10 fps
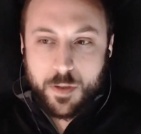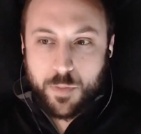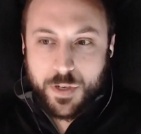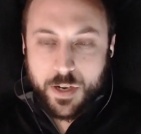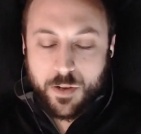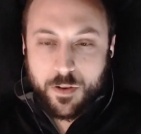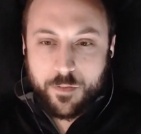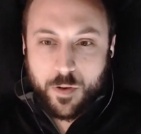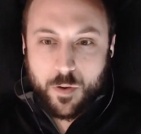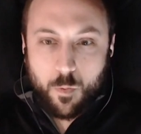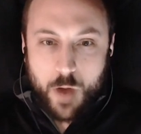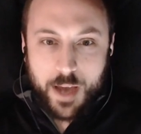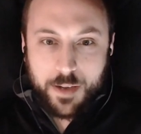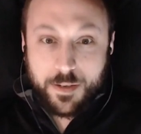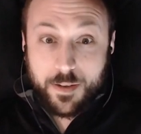in particular if you're
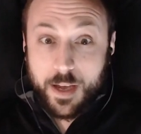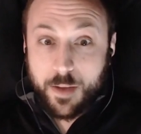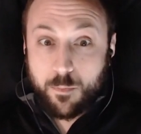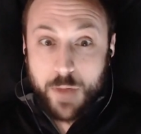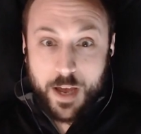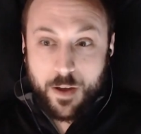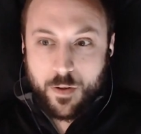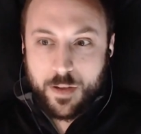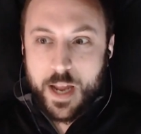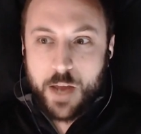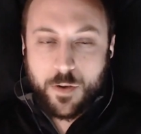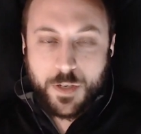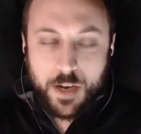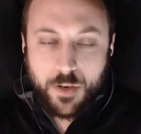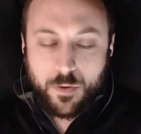white and male and
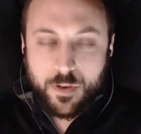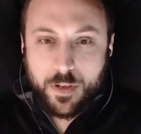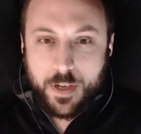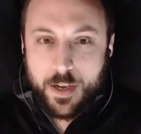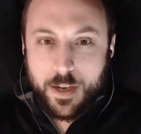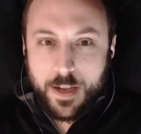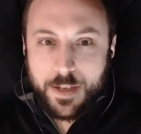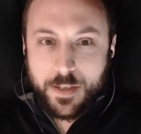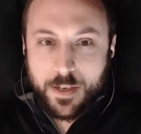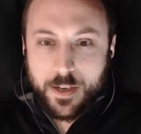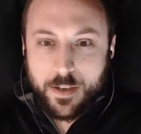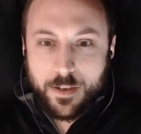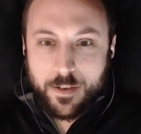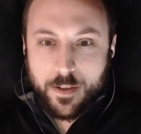heterosexual. That's a